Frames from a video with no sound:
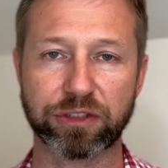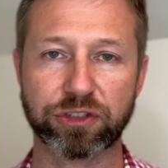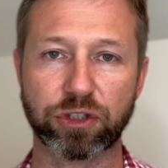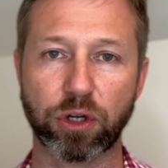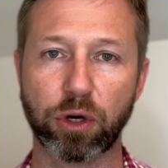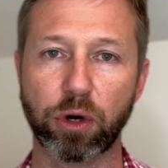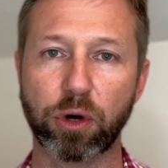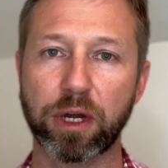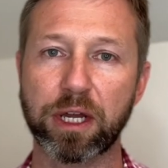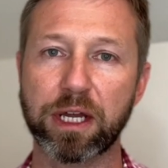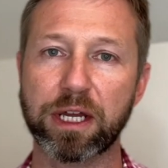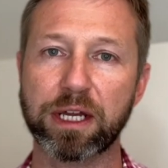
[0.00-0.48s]

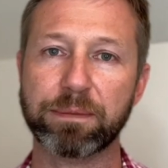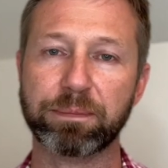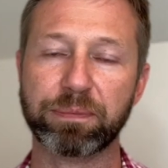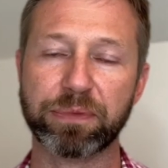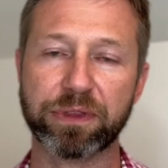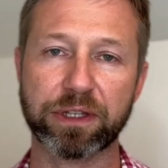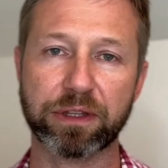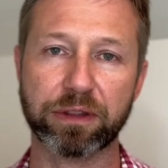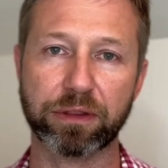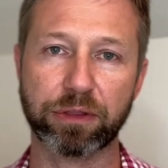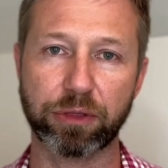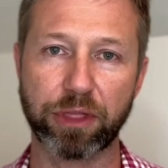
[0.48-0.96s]
So
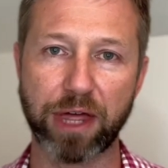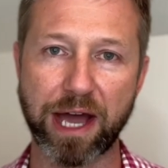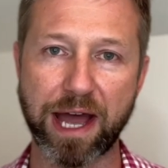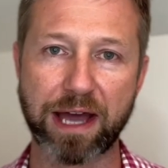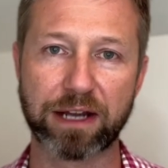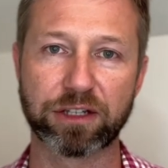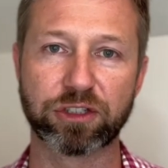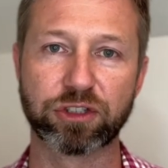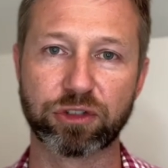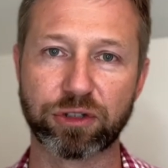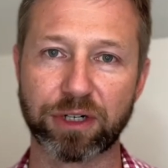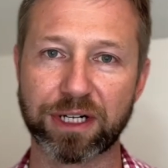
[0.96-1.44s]

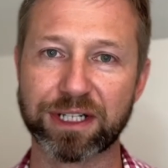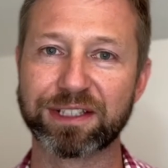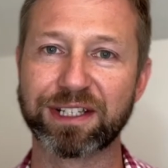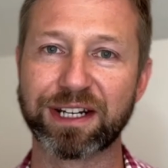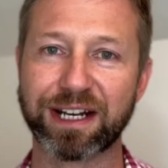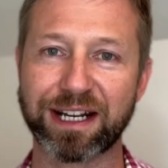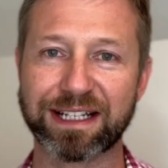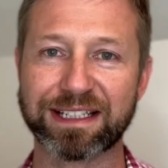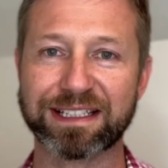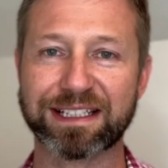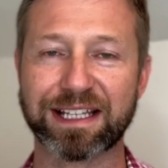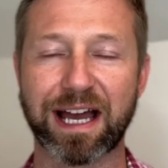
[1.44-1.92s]
that stress
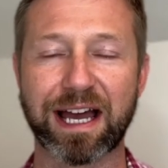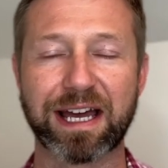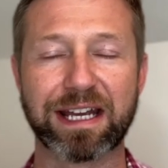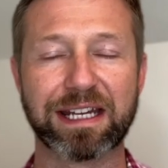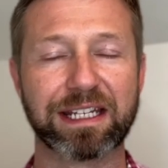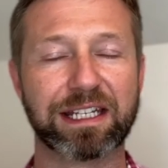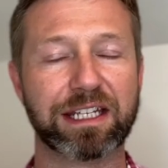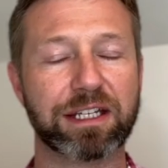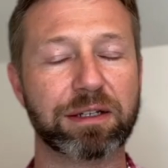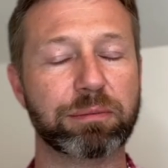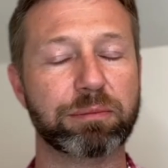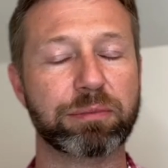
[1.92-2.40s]
and anxiety
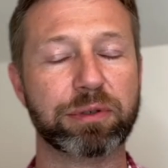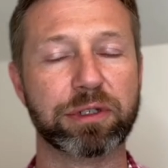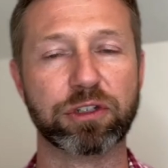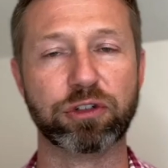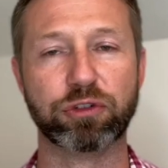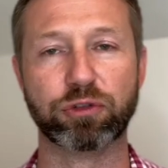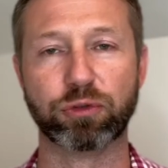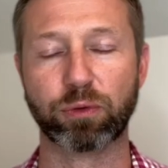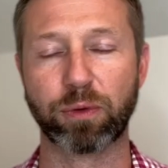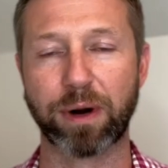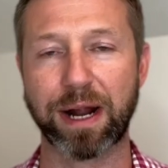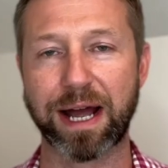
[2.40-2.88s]
can be
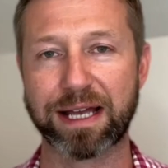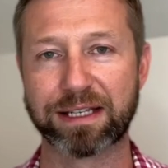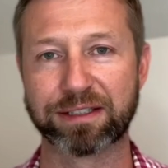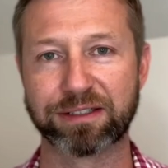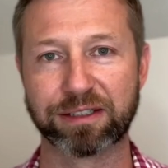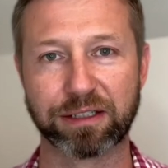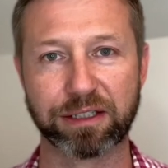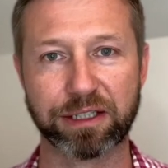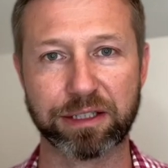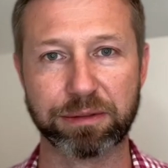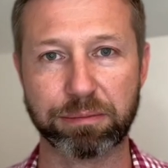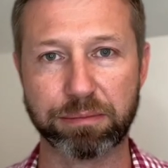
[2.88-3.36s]

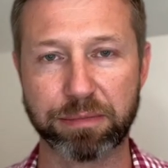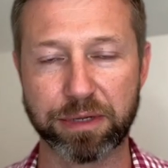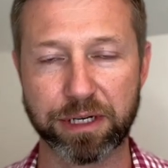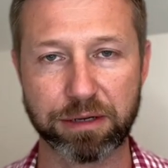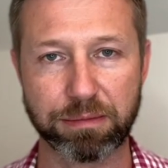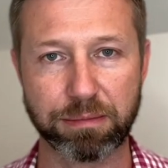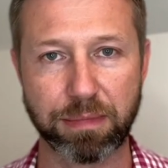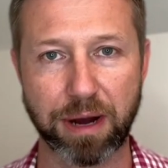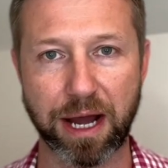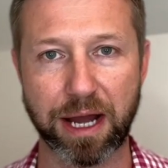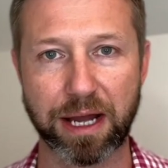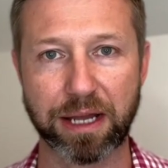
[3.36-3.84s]
drastically
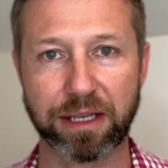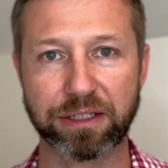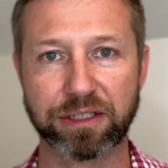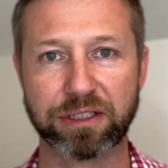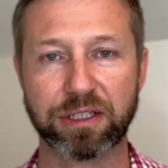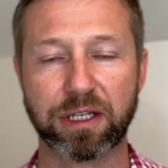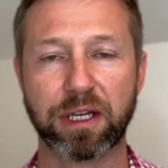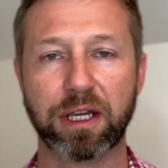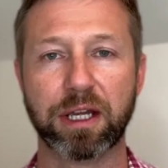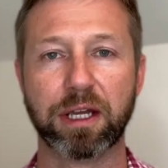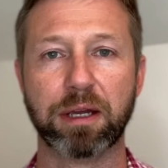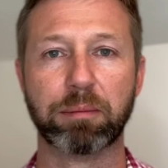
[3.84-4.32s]

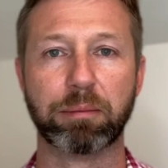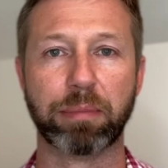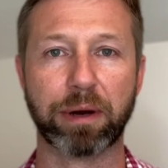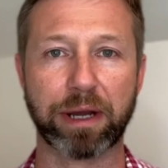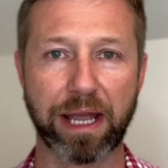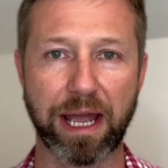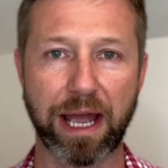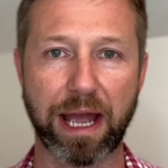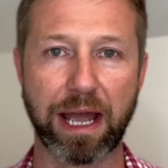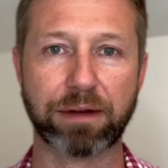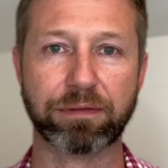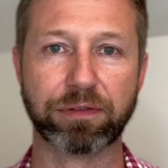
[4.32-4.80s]
minimized by
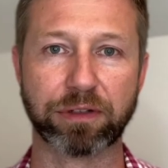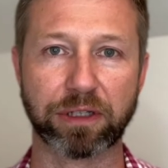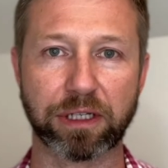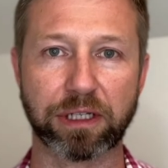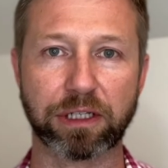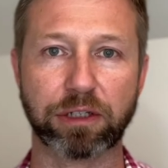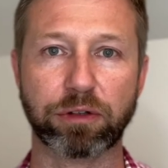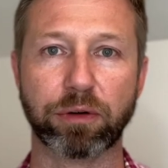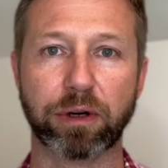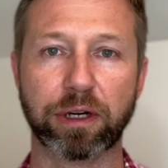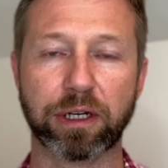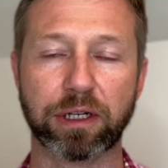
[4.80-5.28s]
having a
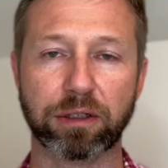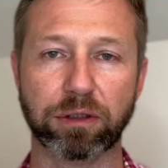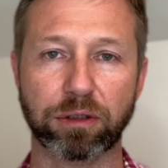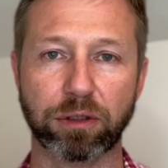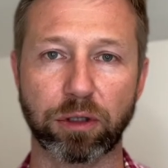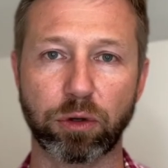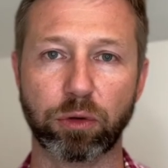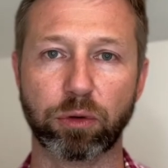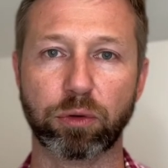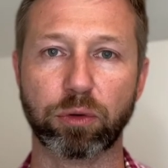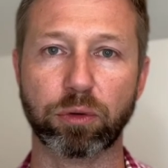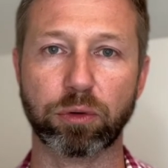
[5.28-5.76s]
great
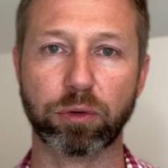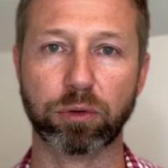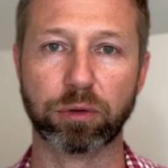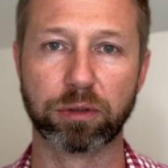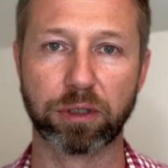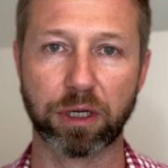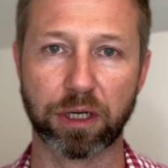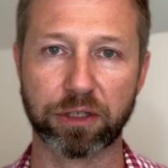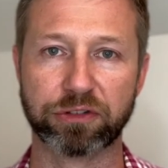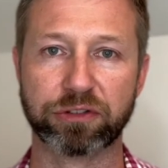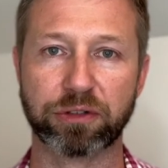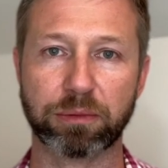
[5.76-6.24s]
local
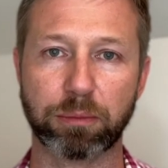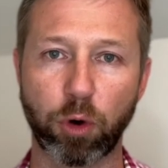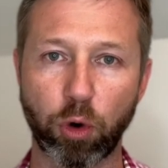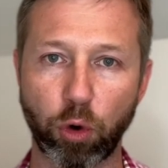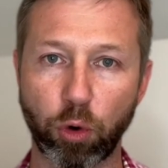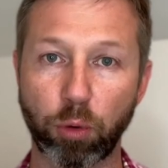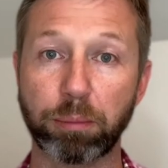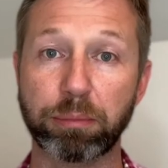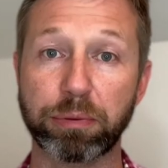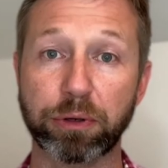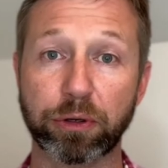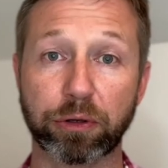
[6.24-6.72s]
custom
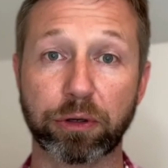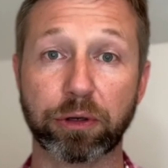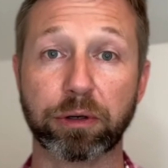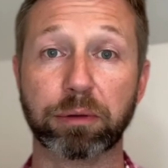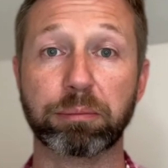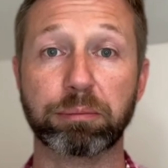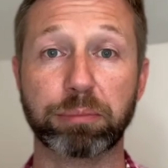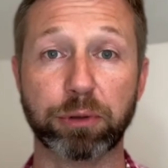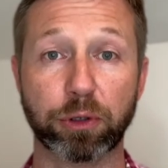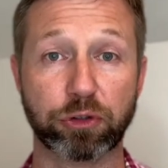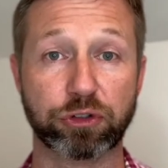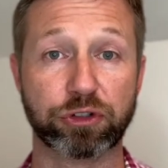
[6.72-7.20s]
home builder
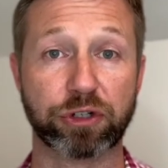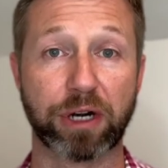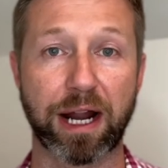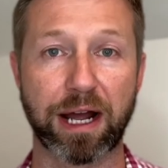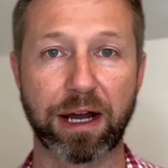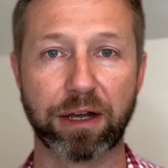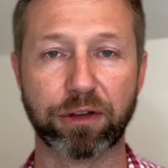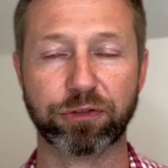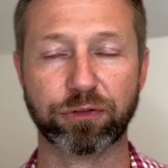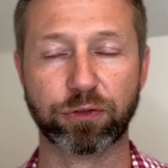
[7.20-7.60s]
build your house